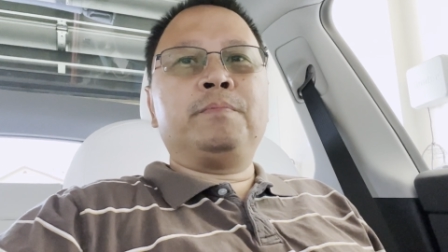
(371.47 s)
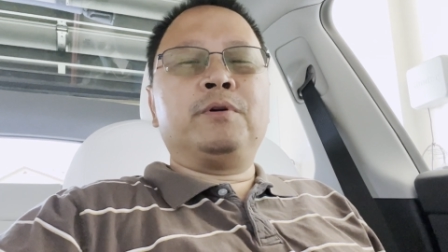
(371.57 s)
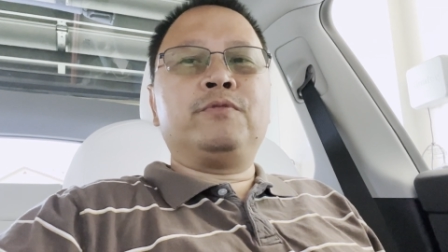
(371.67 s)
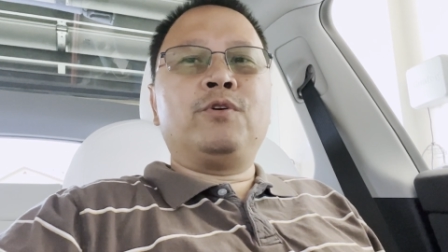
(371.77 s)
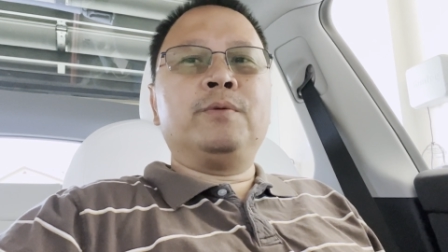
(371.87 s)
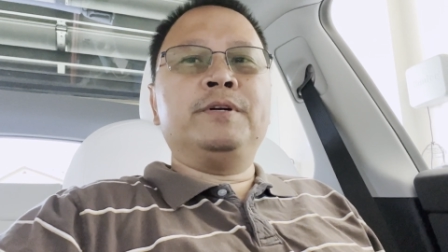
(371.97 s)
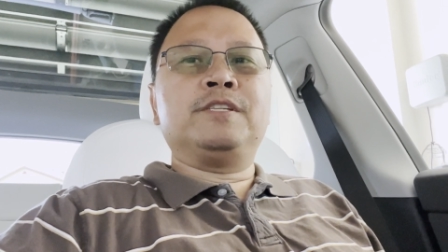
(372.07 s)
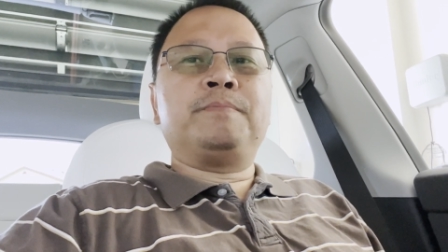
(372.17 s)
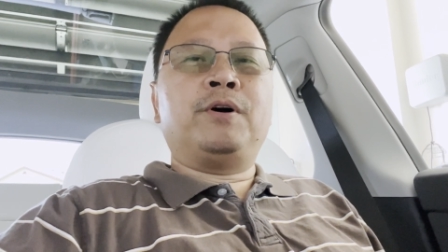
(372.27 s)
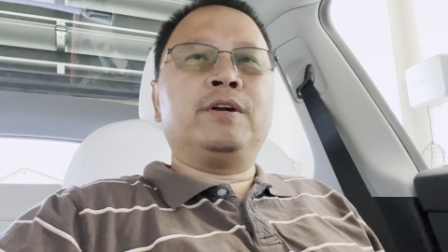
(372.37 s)

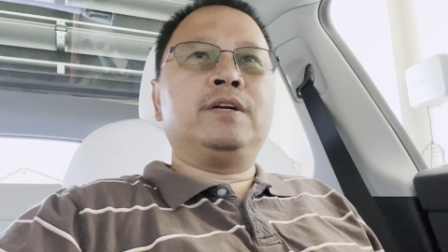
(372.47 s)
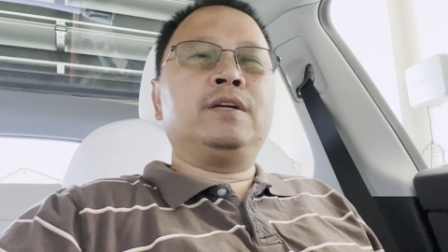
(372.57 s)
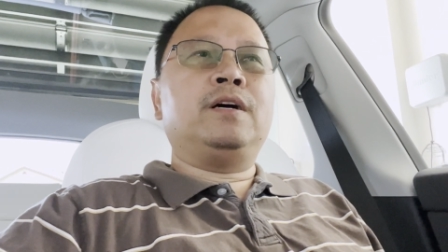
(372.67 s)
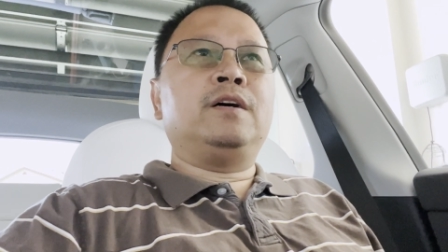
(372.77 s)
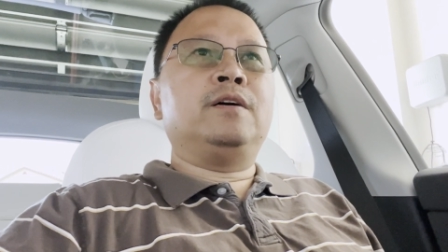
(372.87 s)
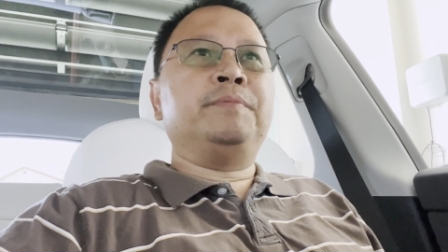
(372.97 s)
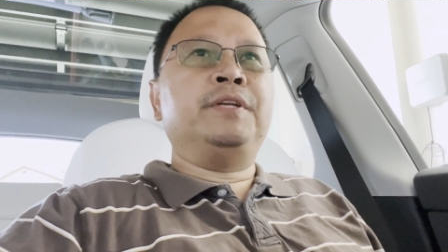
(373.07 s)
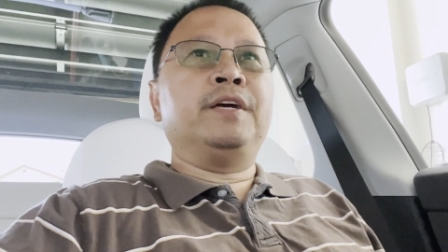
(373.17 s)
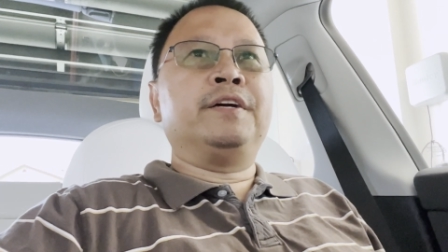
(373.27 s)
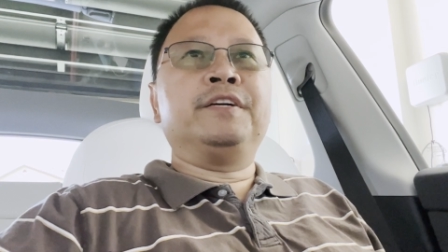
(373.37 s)
performance part in
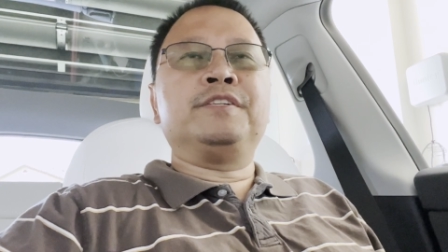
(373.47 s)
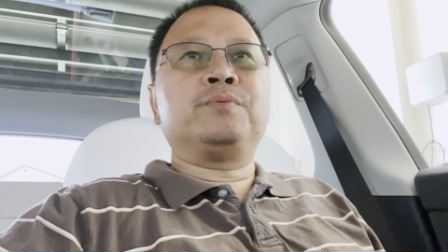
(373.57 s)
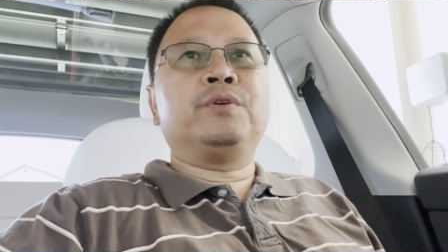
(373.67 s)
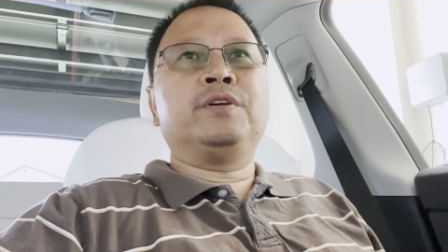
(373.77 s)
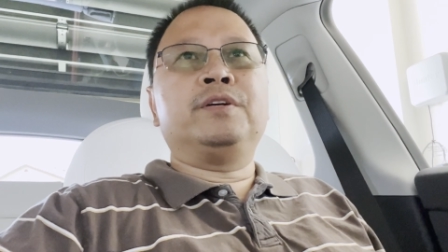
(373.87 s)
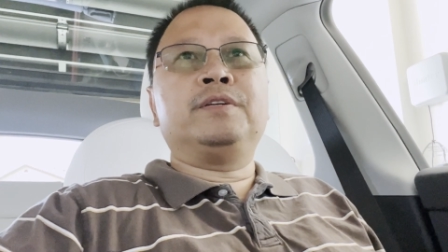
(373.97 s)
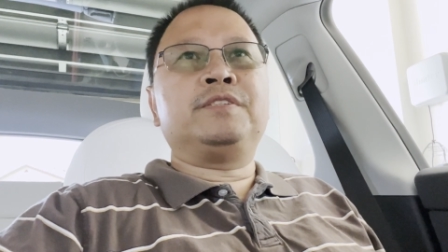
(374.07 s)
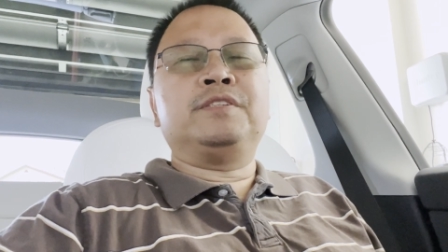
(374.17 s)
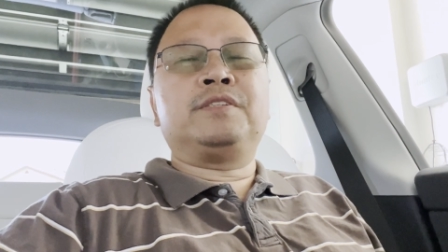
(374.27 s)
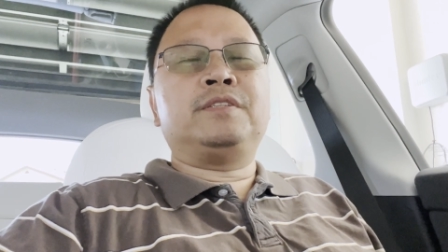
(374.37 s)
areas where
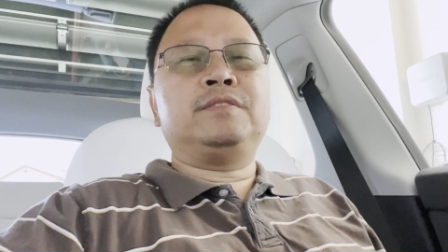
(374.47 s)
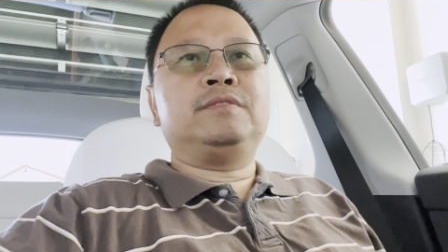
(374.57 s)
it's just